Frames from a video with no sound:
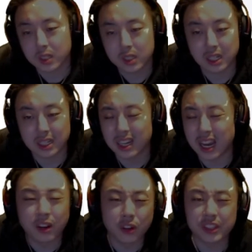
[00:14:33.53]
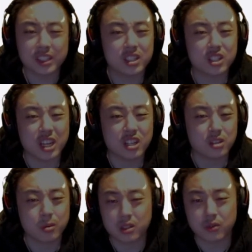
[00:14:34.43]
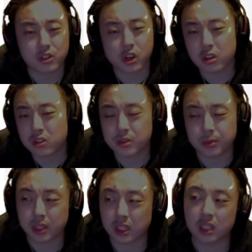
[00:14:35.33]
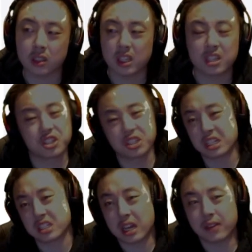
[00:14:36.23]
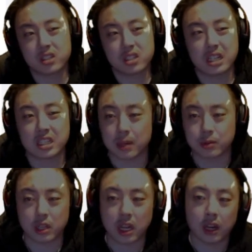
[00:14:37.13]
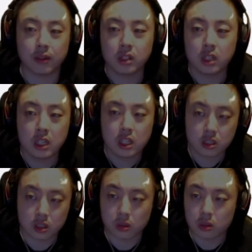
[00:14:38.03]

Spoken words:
don't think this changes much for Charles, but again, it's just nice to have. It's a nice option to have. So,